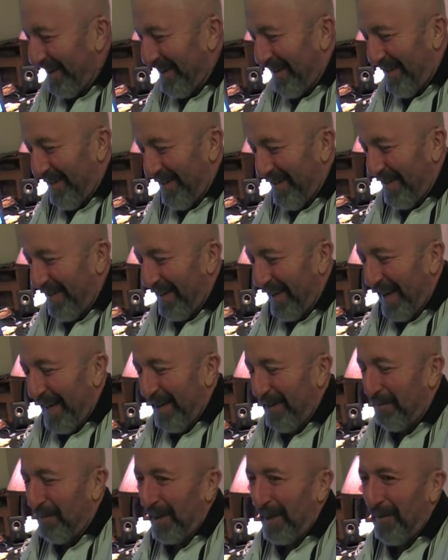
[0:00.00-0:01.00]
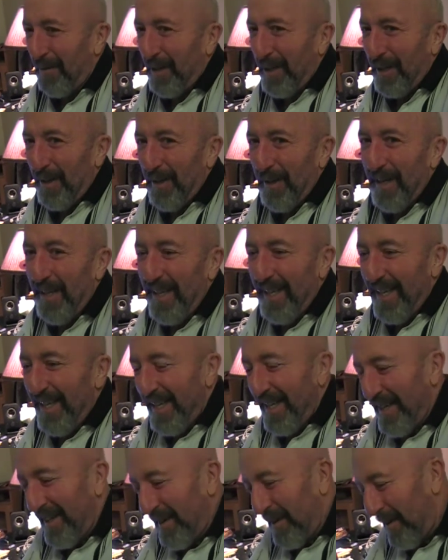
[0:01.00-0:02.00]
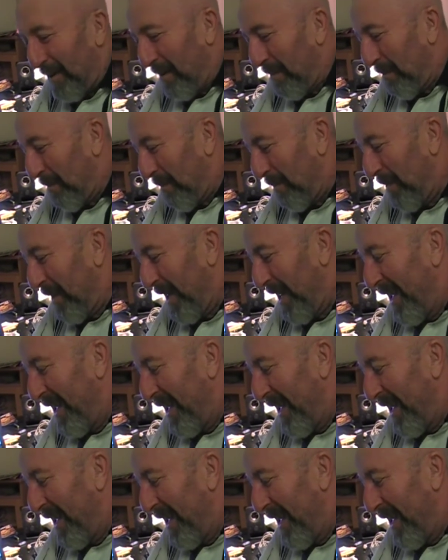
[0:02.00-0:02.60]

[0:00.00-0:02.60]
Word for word: No, I believe we do. Um,